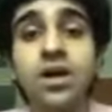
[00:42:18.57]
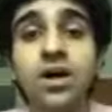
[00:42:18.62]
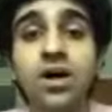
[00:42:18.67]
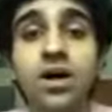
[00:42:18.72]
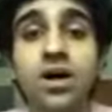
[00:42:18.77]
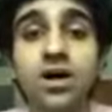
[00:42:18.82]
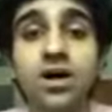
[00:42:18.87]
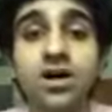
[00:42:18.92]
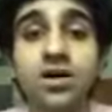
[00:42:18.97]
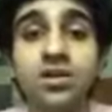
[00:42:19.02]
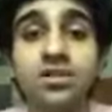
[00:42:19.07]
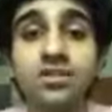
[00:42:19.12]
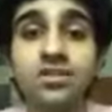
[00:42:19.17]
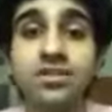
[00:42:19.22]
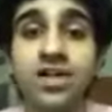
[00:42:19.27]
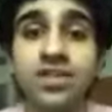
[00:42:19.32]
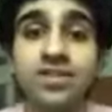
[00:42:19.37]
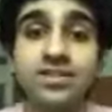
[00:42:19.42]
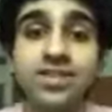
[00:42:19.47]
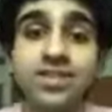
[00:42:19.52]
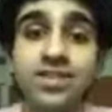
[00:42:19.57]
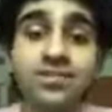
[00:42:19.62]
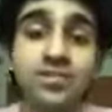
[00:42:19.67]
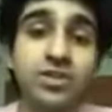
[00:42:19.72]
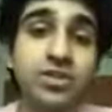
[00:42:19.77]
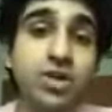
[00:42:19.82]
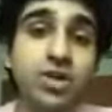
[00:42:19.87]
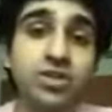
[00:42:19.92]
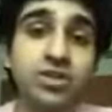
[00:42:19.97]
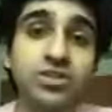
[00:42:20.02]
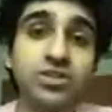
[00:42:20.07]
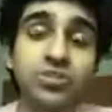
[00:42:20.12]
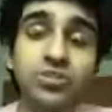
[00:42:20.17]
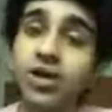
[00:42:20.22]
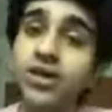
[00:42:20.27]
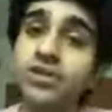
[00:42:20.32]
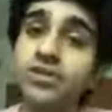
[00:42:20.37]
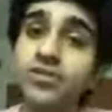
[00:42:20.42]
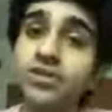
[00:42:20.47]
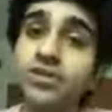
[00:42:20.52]
So that's, I think pathology is
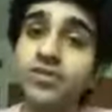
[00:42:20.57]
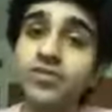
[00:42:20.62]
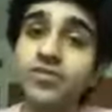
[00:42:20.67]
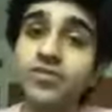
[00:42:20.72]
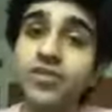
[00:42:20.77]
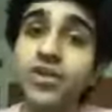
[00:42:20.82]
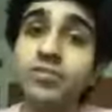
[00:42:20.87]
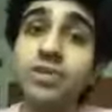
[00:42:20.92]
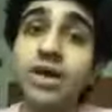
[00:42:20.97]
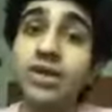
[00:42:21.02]
one really good field.